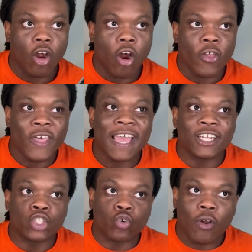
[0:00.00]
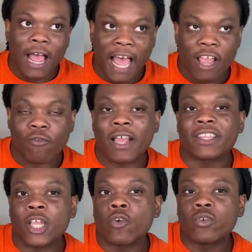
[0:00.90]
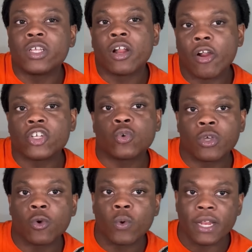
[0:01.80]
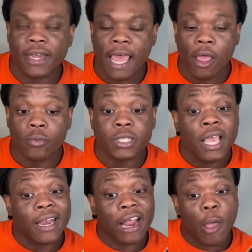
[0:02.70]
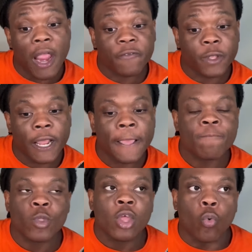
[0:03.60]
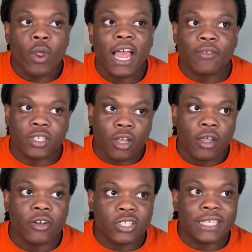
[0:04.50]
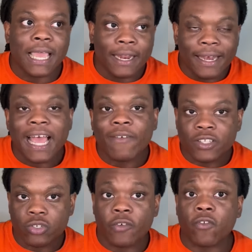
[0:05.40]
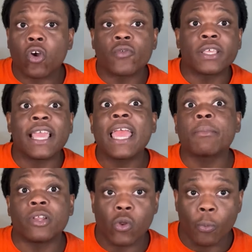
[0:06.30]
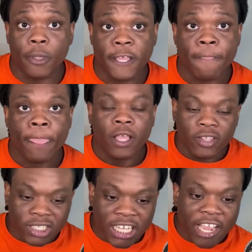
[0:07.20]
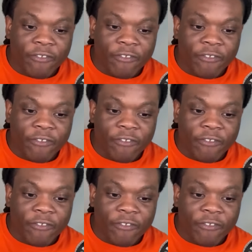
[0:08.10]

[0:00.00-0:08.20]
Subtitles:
or that drive right there really hurt you when you went downs. Now, after that, we have to understand and dive into the flow of the game a little bit. The San